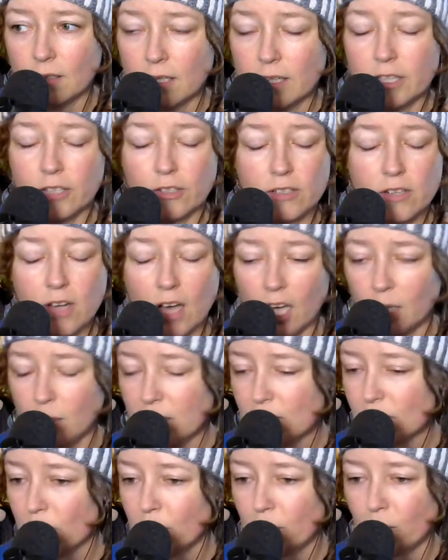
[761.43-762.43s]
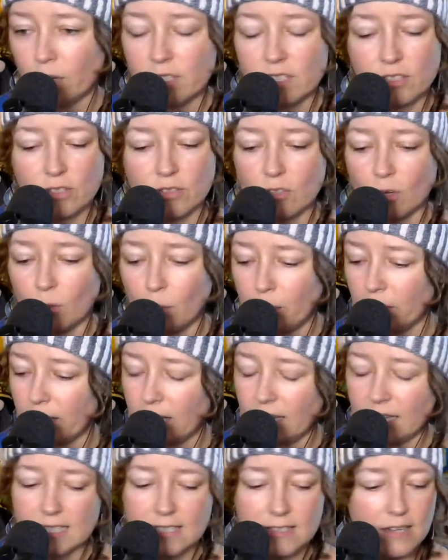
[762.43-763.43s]
They're anonymous reports, so don't put
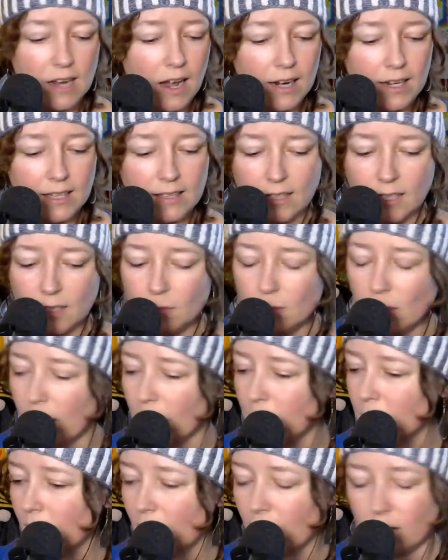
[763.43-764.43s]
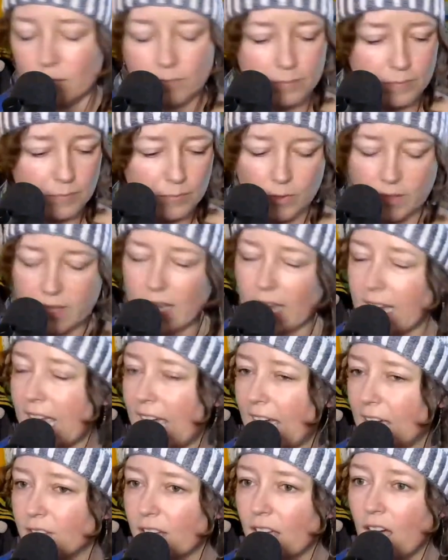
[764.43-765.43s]
any stock in them. I'm good with that
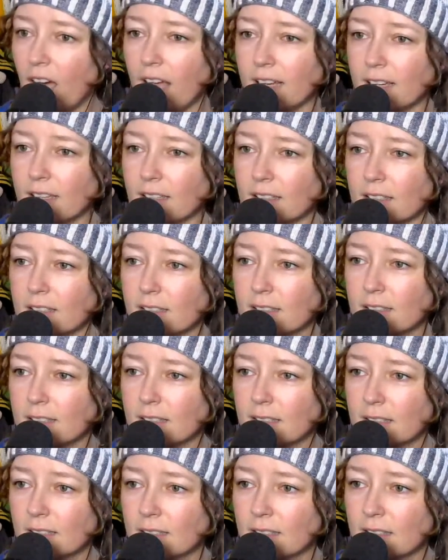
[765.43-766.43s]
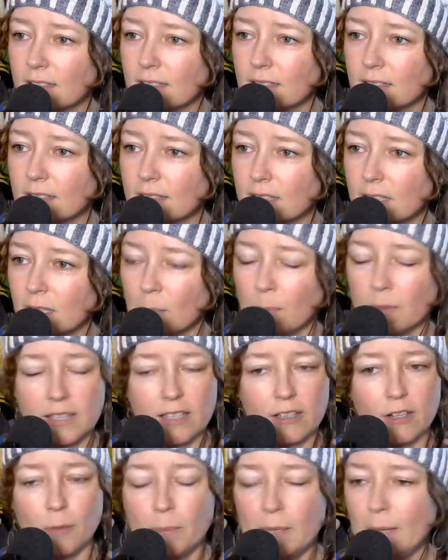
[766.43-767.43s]
caveat. But
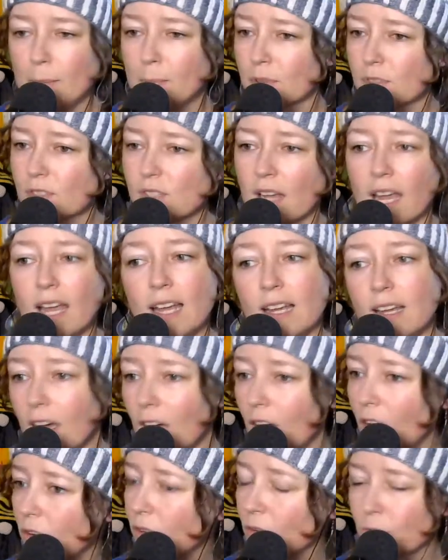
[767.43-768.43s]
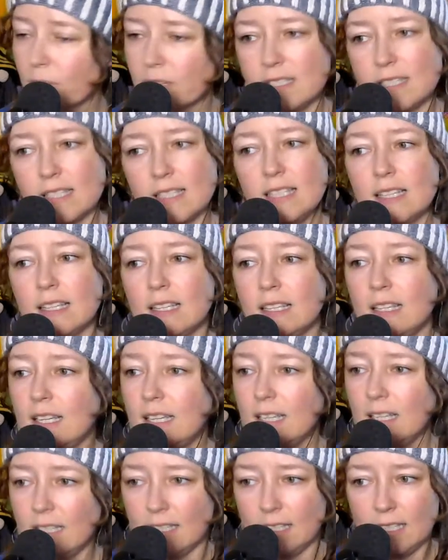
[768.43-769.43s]
there are people saying, "Oh, the reason
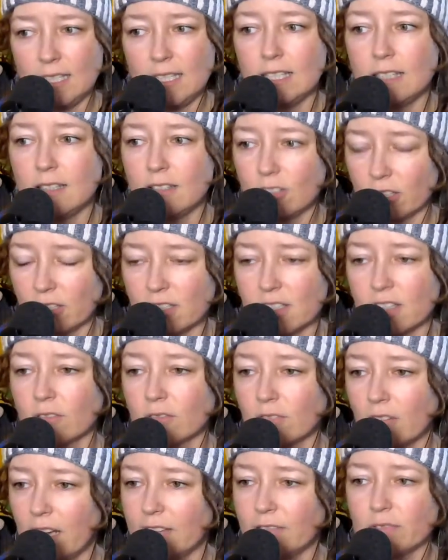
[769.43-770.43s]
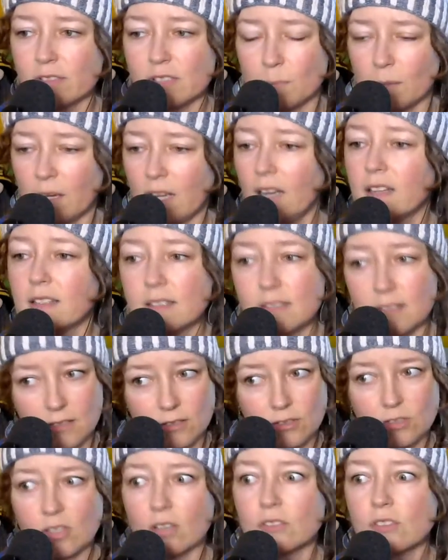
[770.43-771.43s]
he took his own life was because
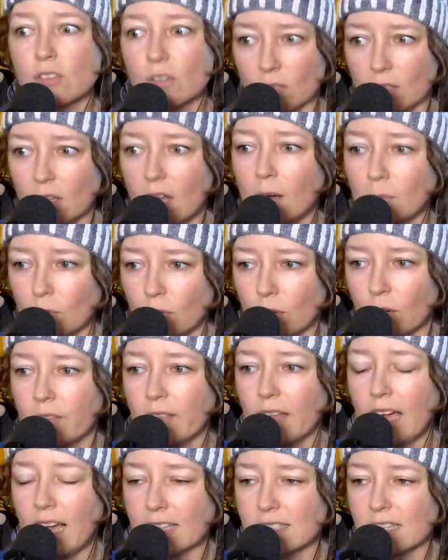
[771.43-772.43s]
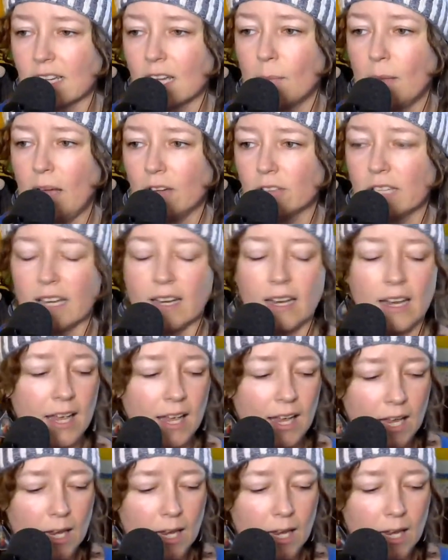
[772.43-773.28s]
there's also a lot more that hasn't come out yet."